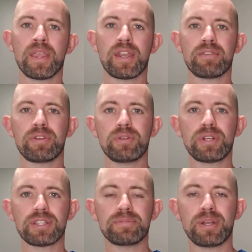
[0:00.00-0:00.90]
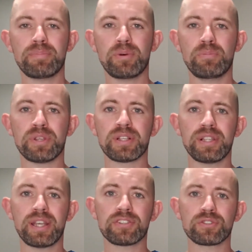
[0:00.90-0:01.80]
And if we look at the meibomian
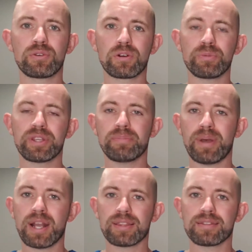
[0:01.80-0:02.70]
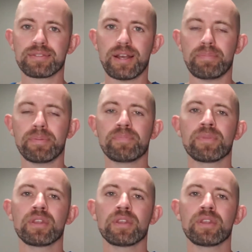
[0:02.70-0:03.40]
gland score, we can back this up.